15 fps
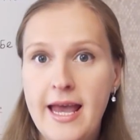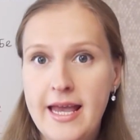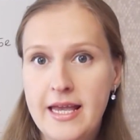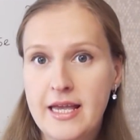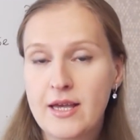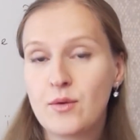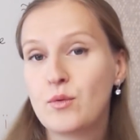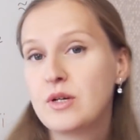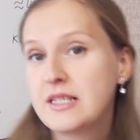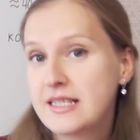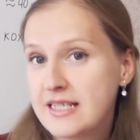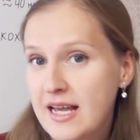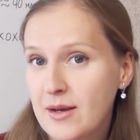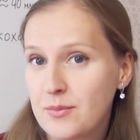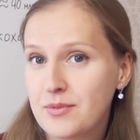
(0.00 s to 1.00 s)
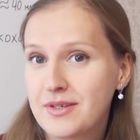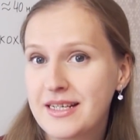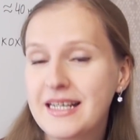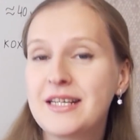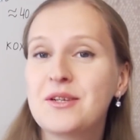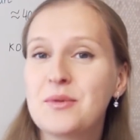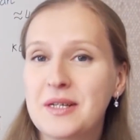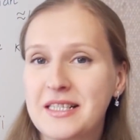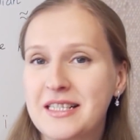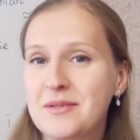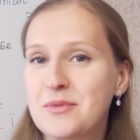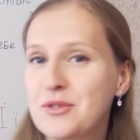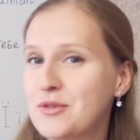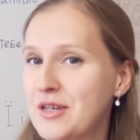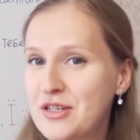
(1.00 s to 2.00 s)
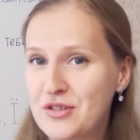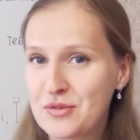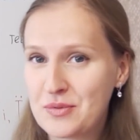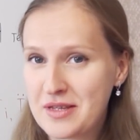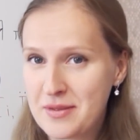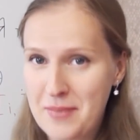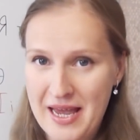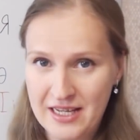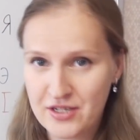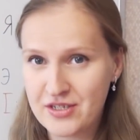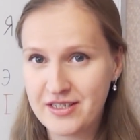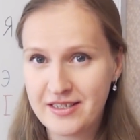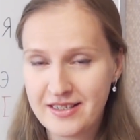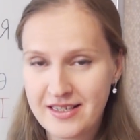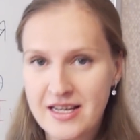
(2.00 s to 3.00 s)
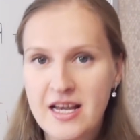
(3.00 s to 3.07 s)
Hey, what's up? And welcome to Russian with Passion.